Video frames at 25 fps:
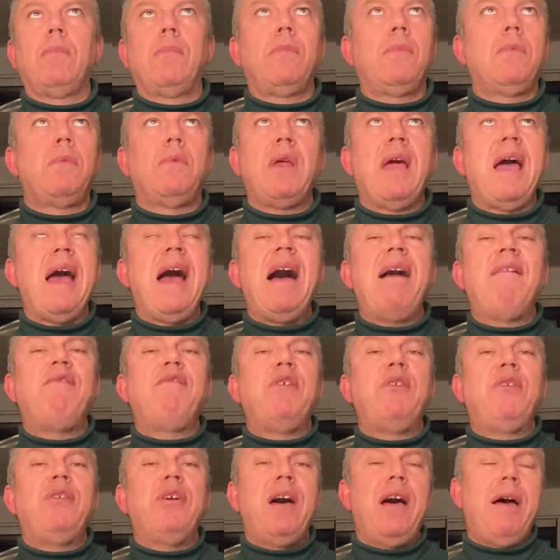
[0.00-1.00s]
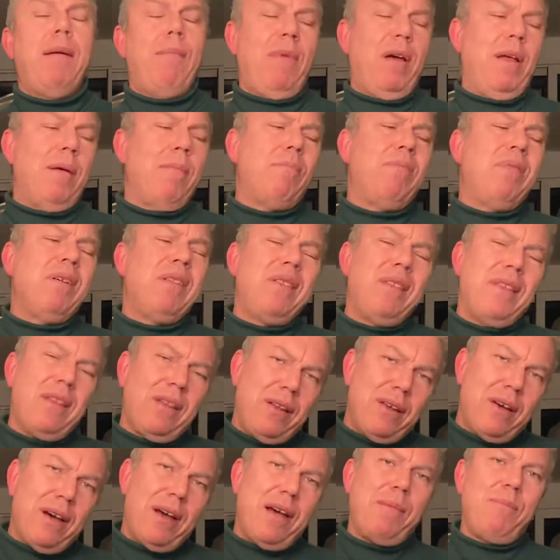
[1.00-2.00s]
half the time, but the
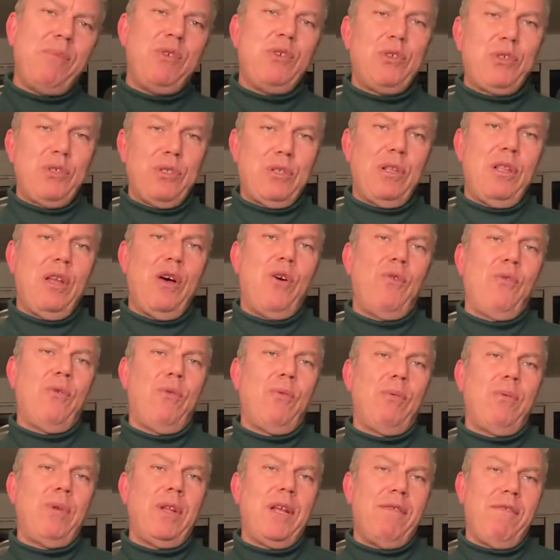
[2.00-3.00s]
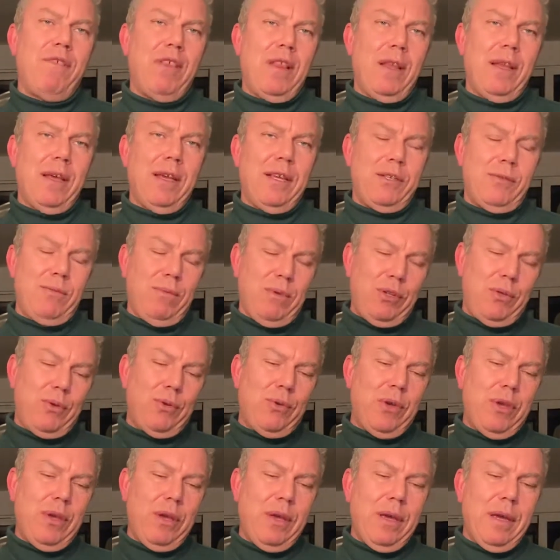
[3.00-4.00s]
time is slow nevertheless. We're
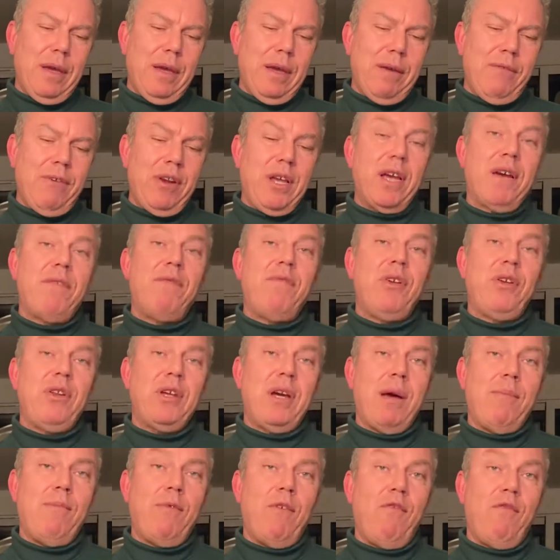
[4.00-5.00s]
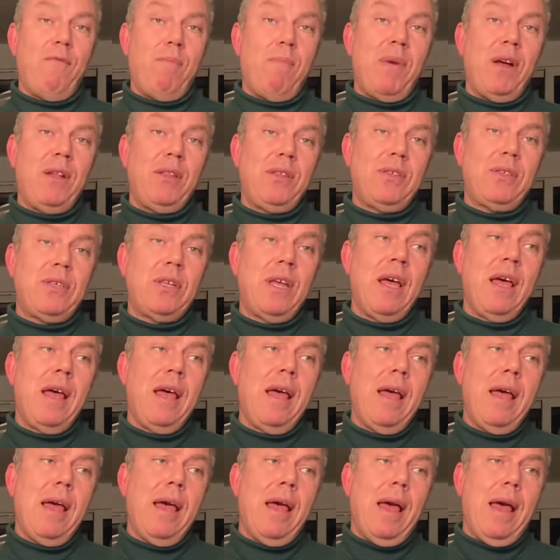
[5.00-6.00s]
talking recovery time of months.
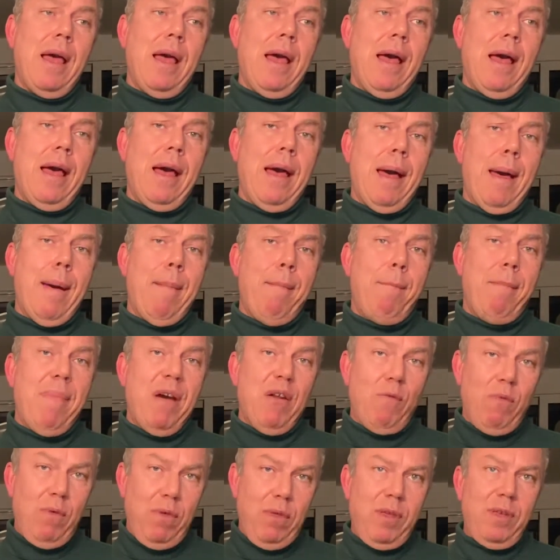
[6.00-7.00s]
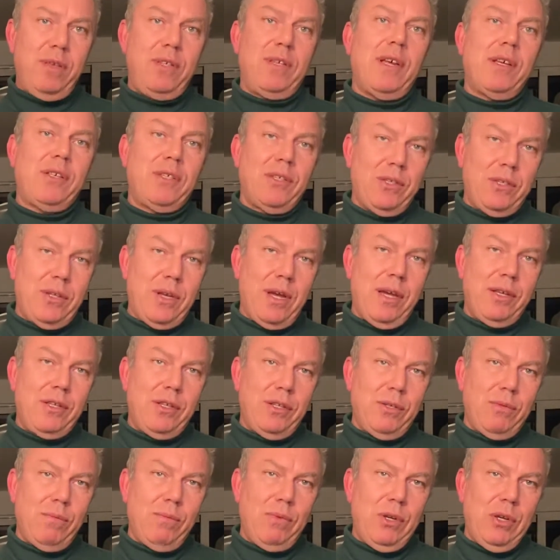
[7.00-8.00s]
But with this
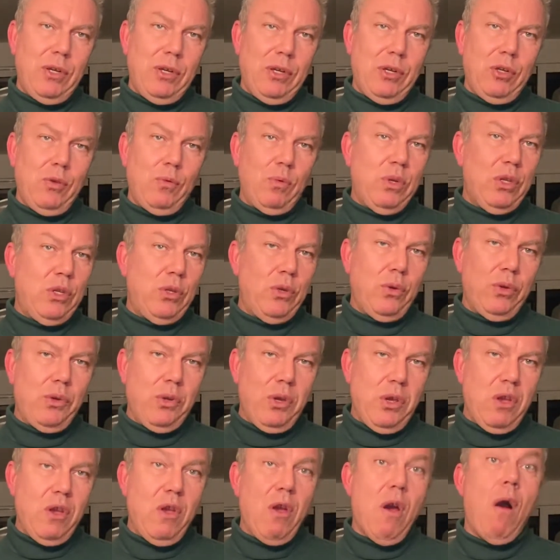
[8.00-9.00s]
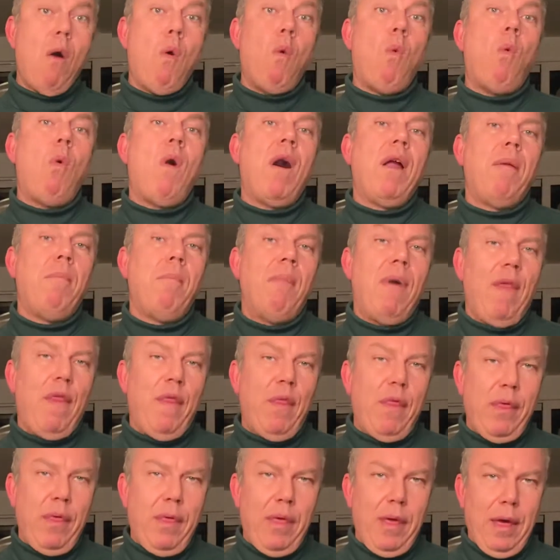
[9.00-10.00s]
exercises, we're talking 1 month
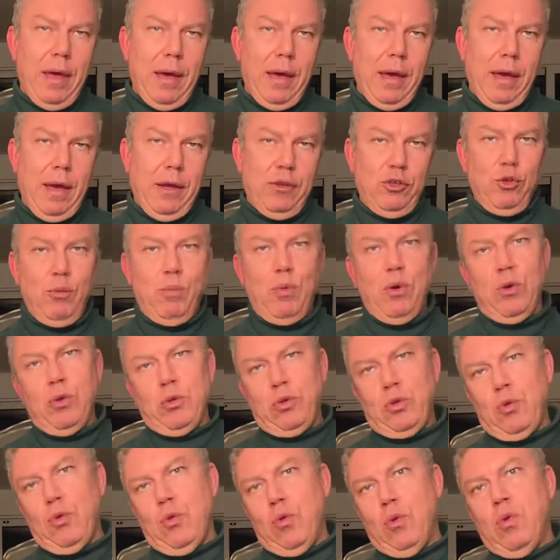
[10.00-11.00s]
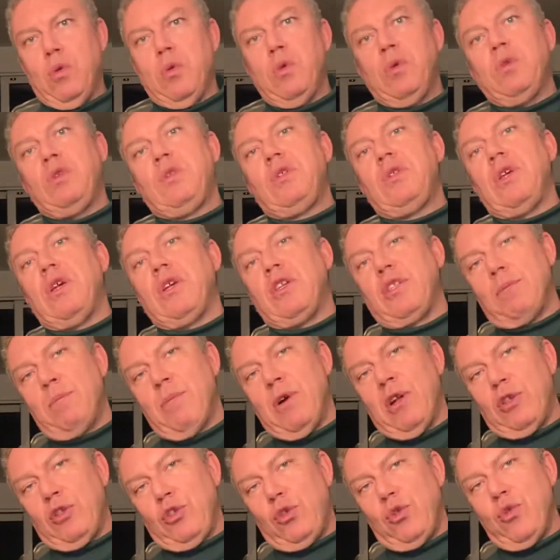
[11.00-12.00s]
as opposed to 6
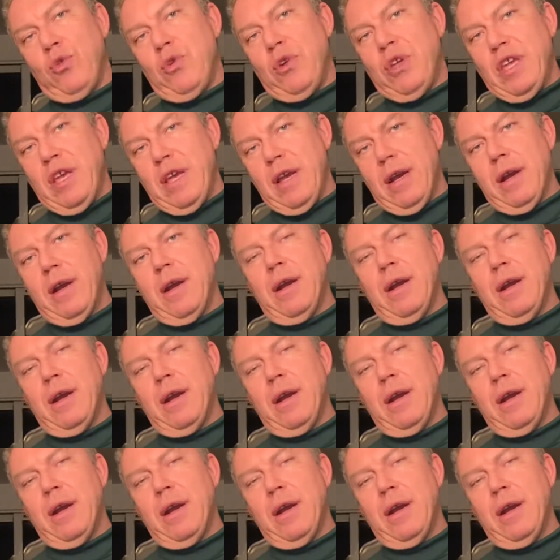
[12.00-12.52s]
months to a year.